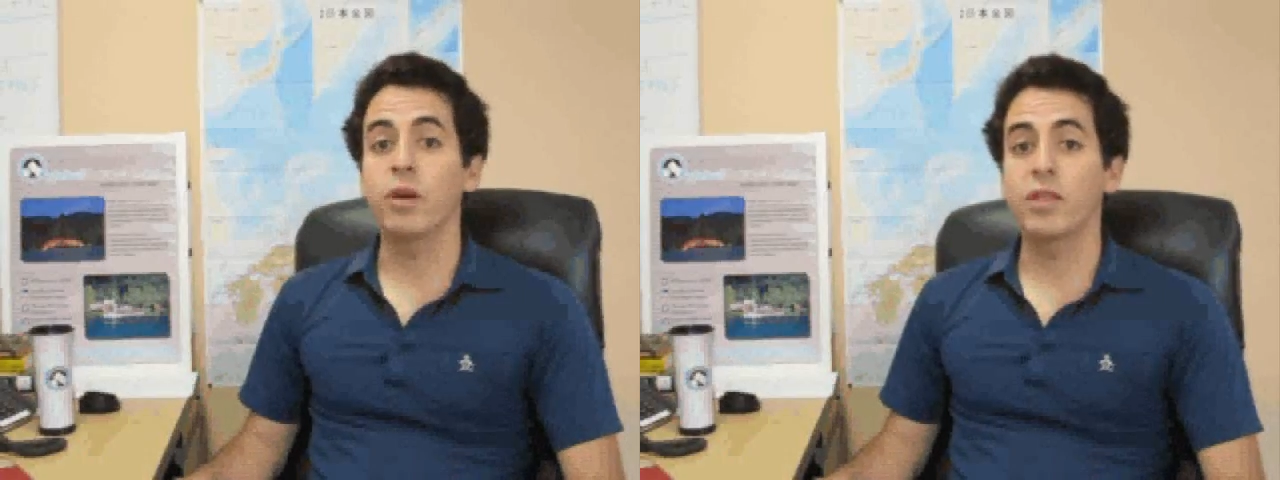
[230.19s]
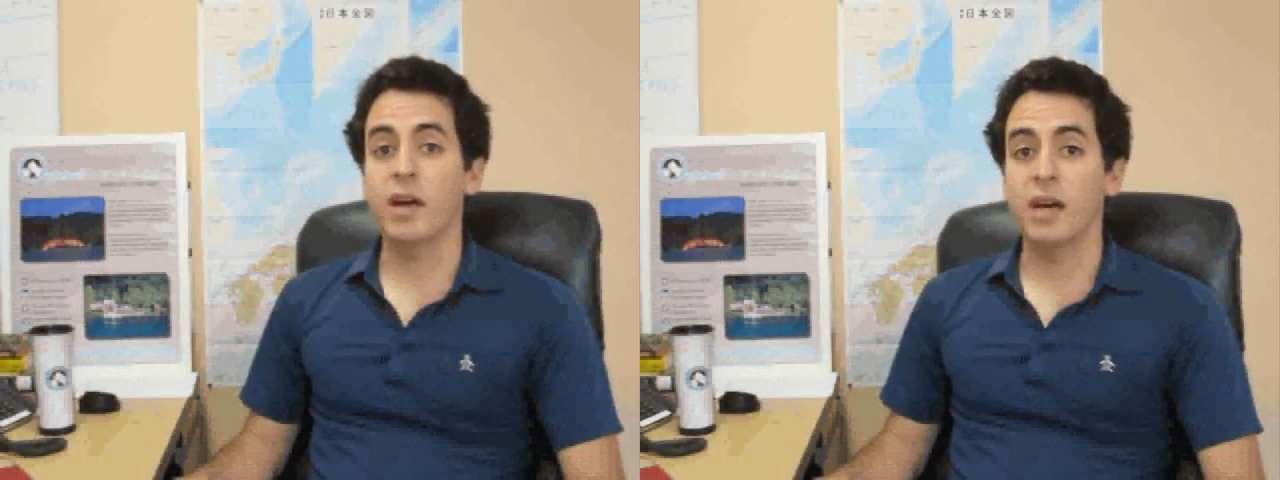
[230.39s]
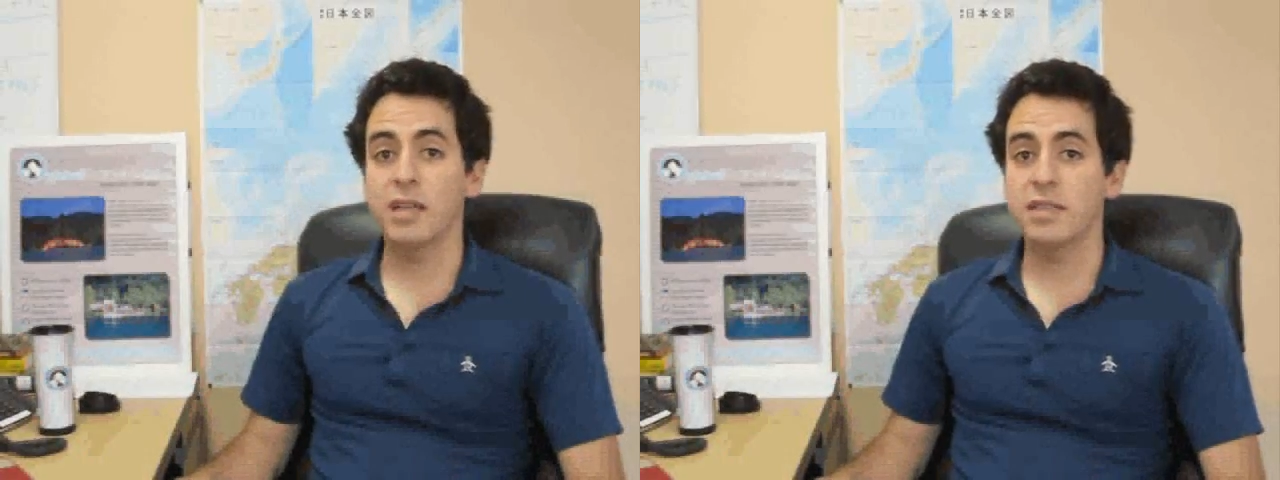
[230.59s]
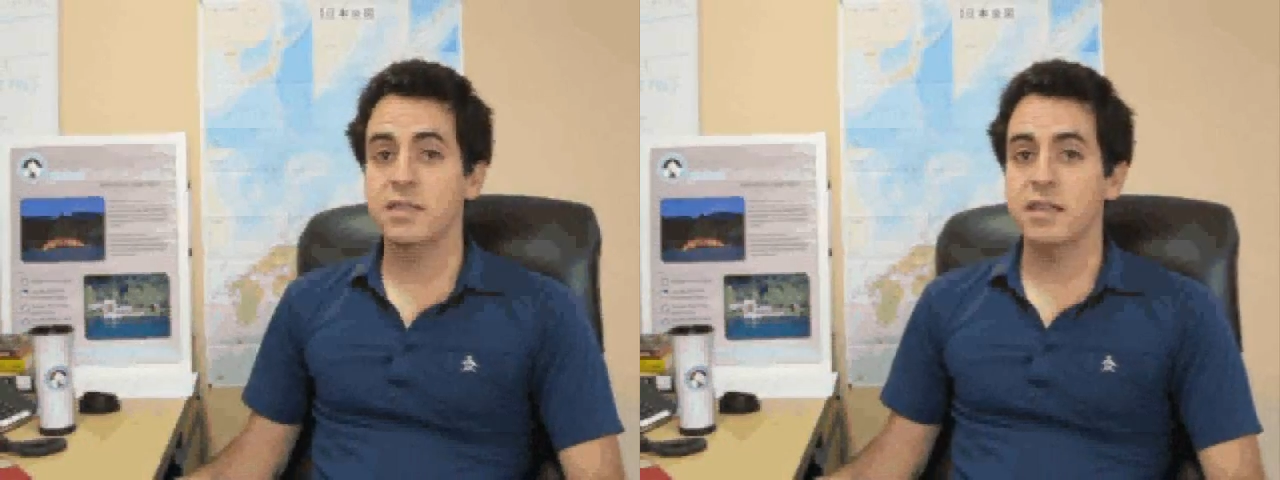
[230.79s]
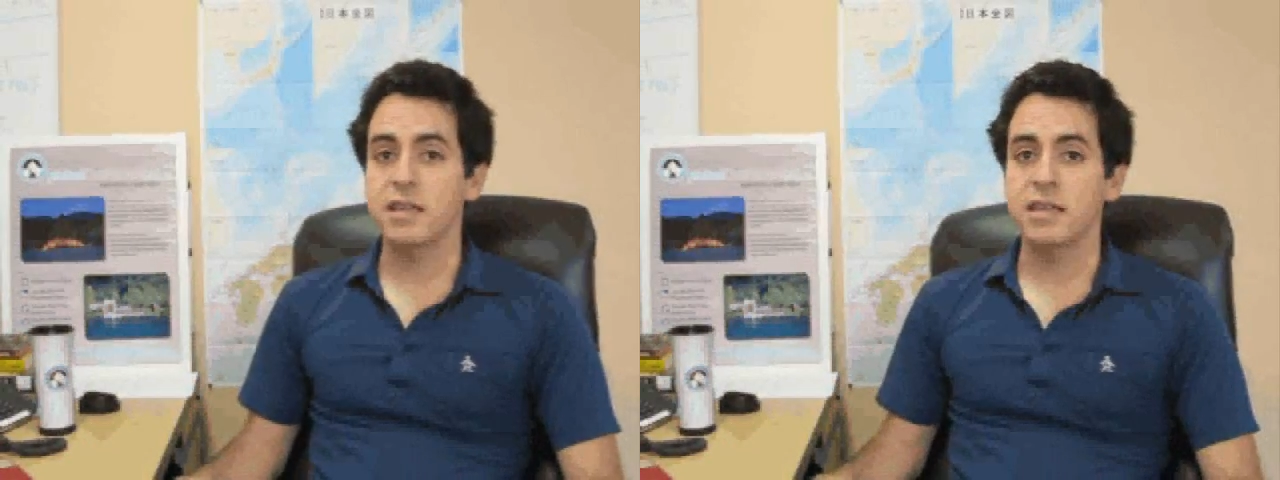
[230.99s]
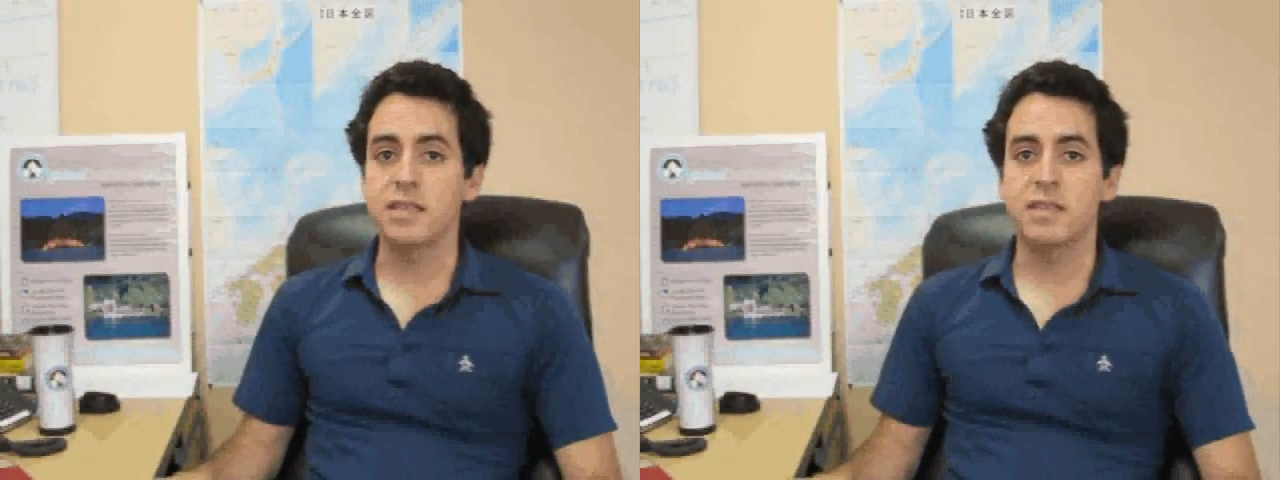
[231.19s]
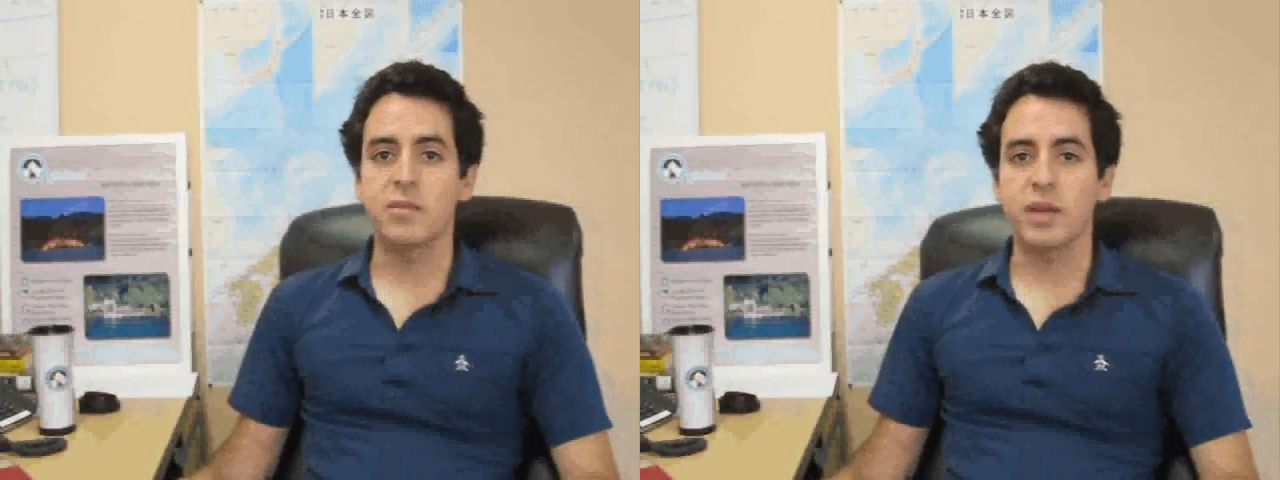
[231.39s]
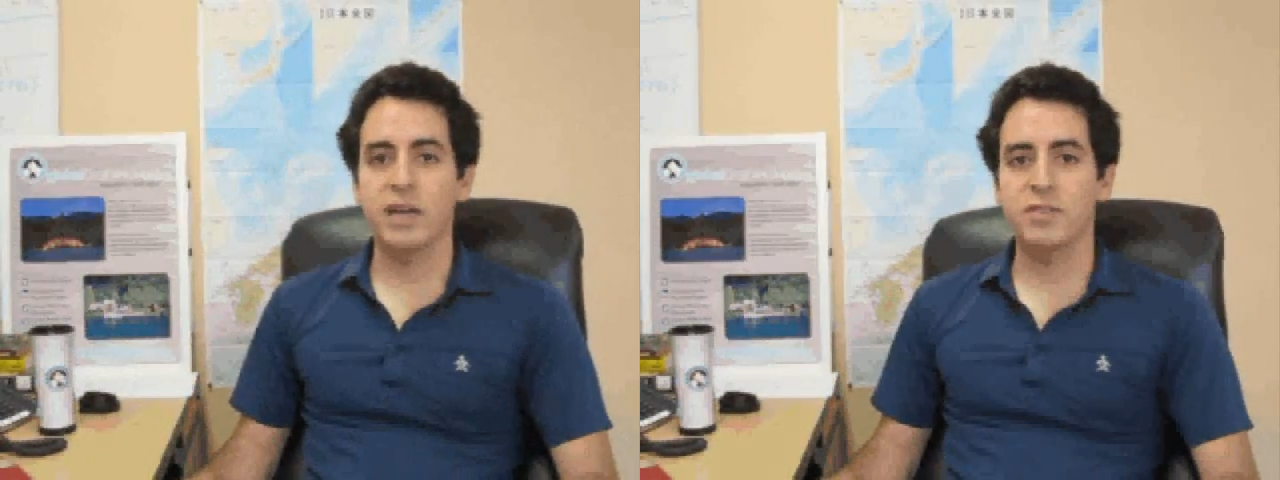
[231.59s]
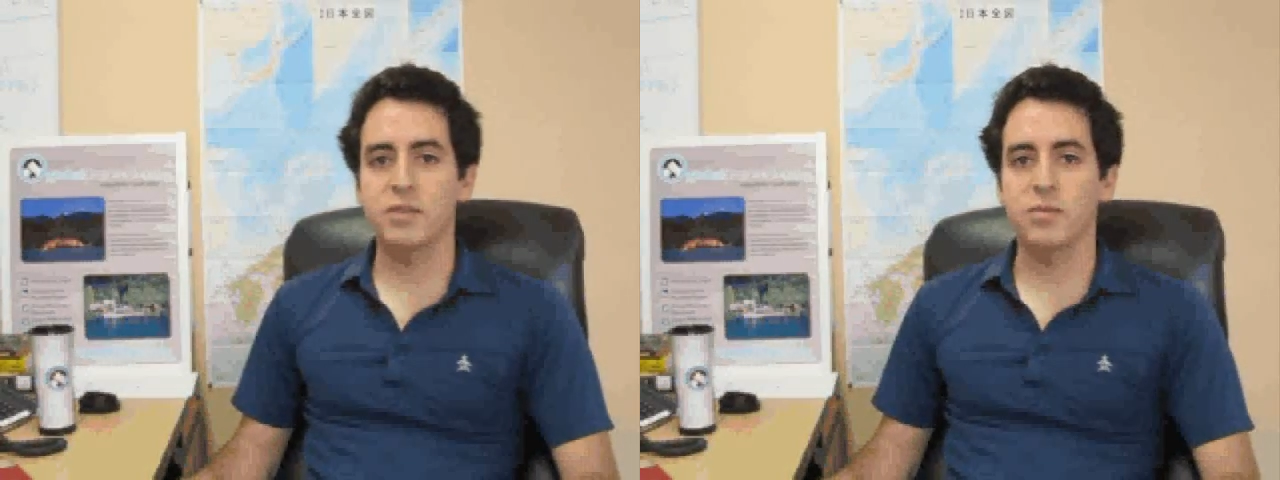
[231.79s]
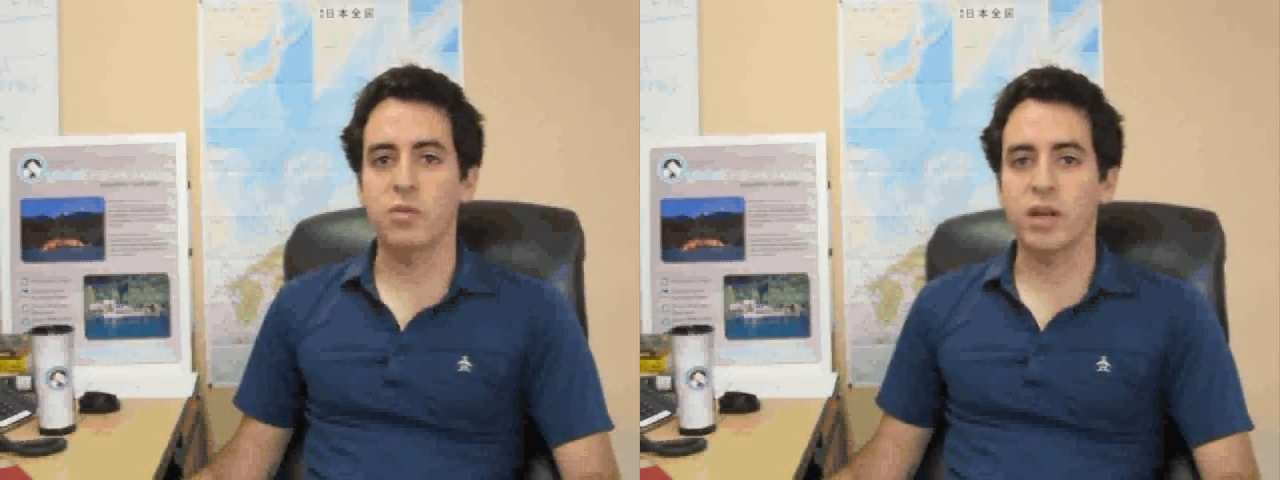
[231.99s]
with us is that we have
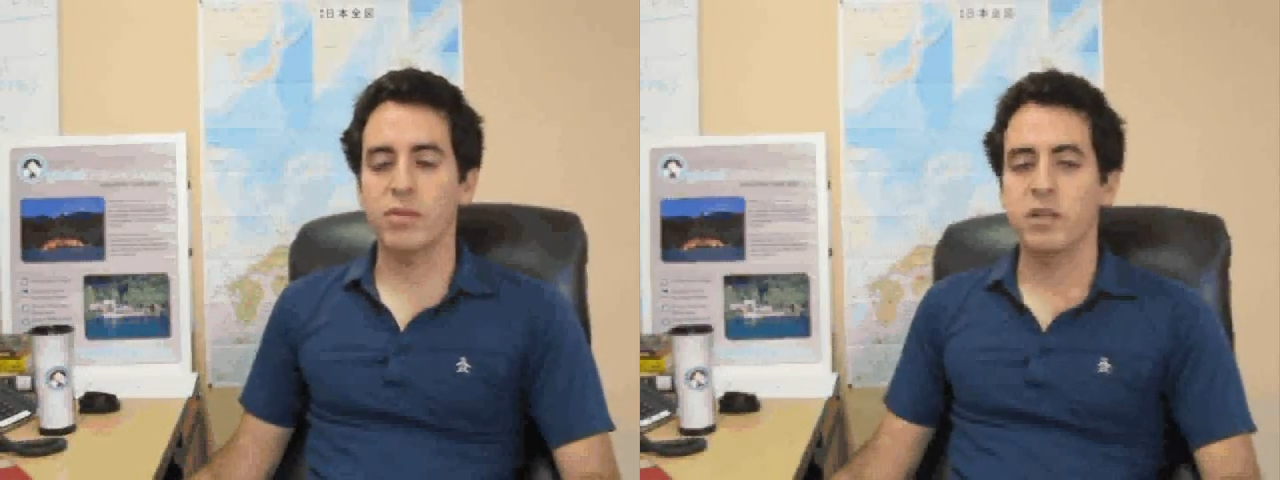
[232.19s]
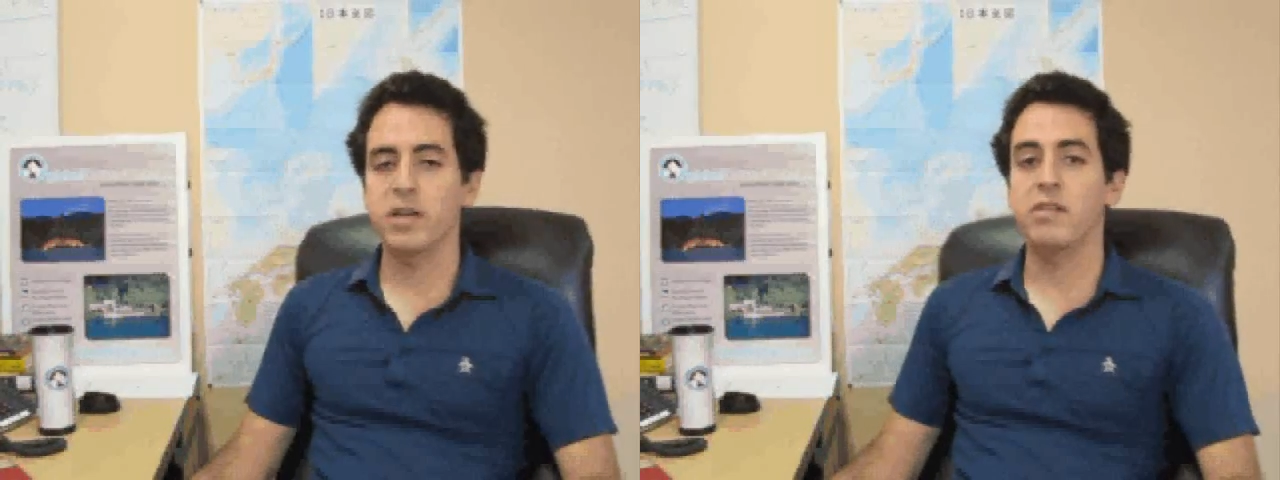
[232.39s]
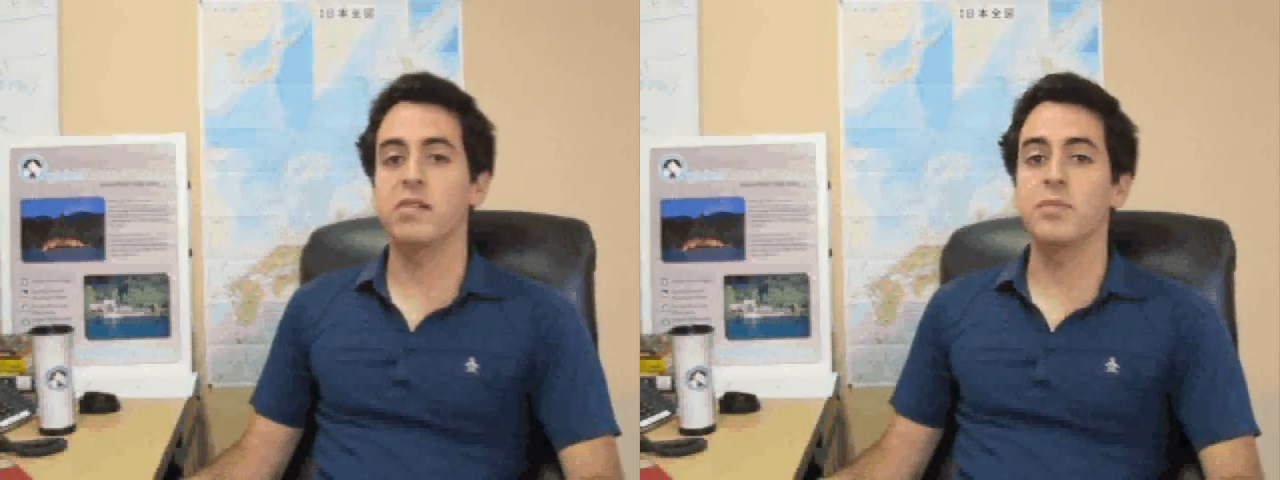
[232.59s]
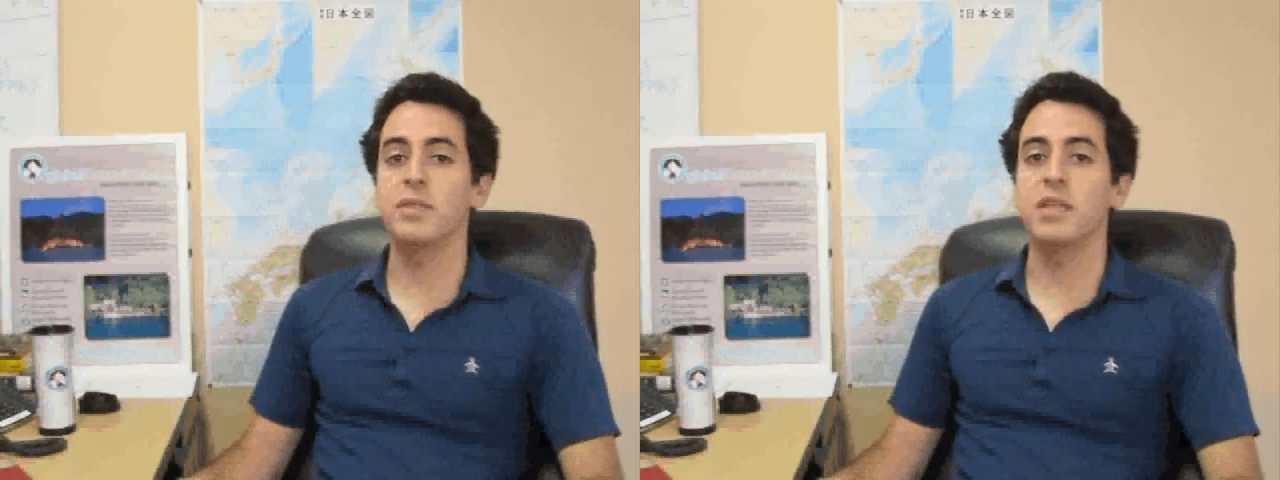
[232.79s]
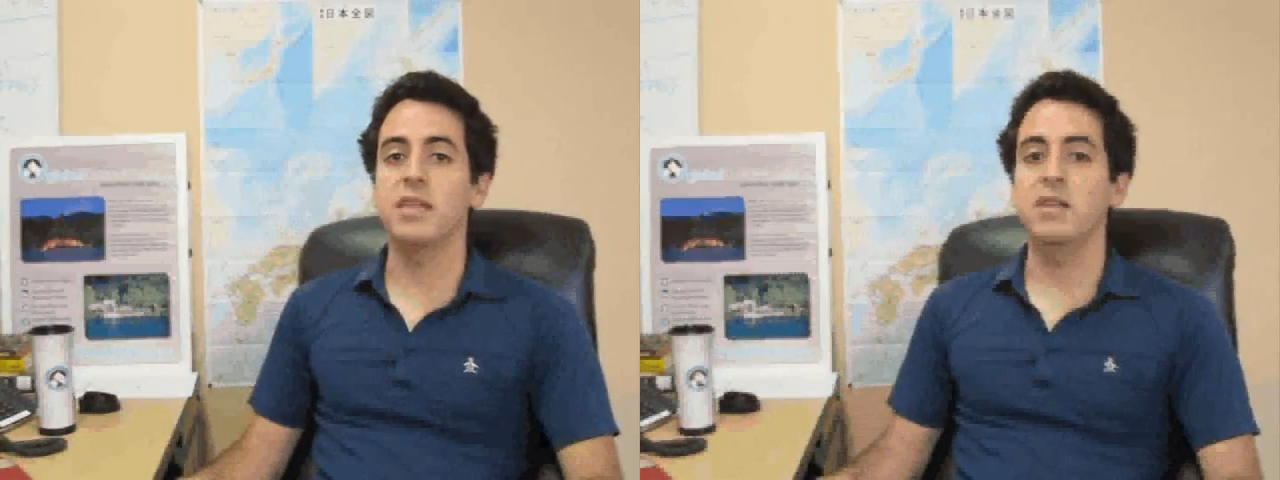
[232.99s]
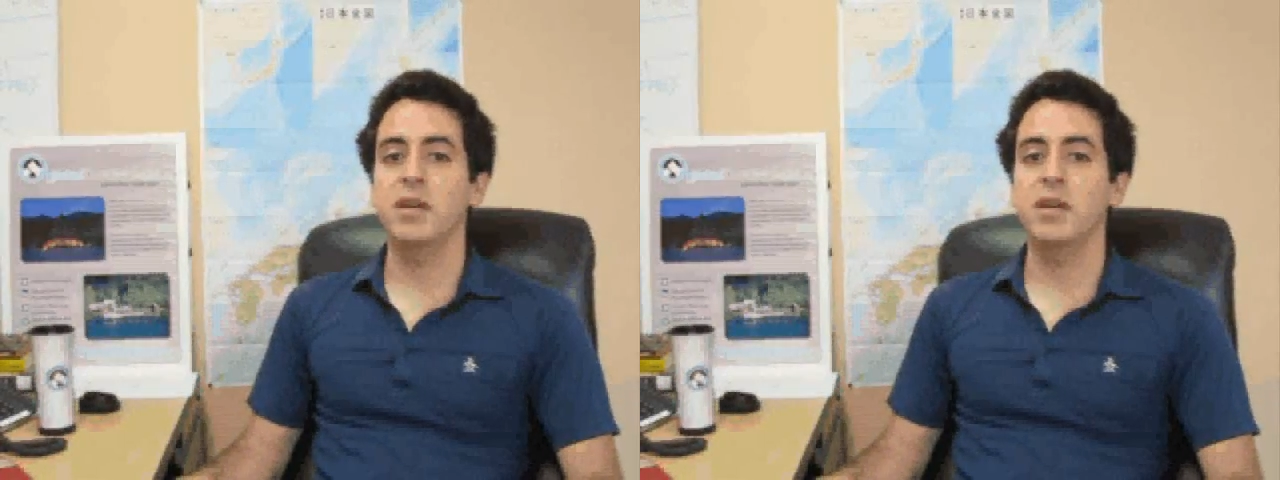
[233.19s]
some great relationships in India.